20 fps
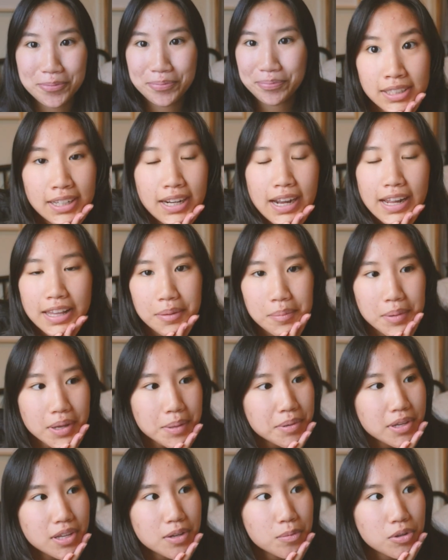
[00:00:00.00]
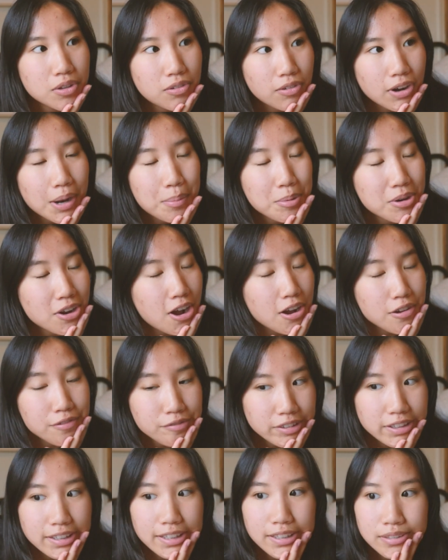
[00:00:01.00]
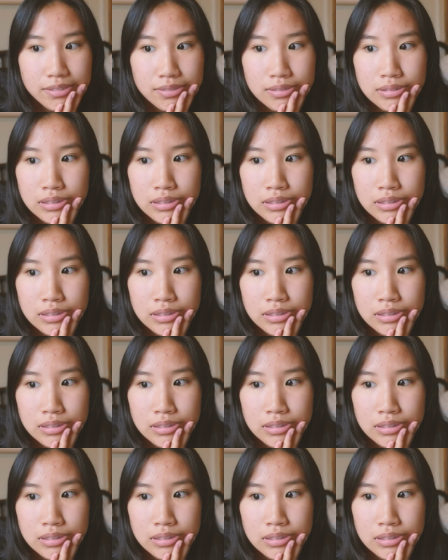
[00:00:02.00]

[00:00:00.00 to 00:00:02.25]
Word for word: and then maybe we'll grab coffee.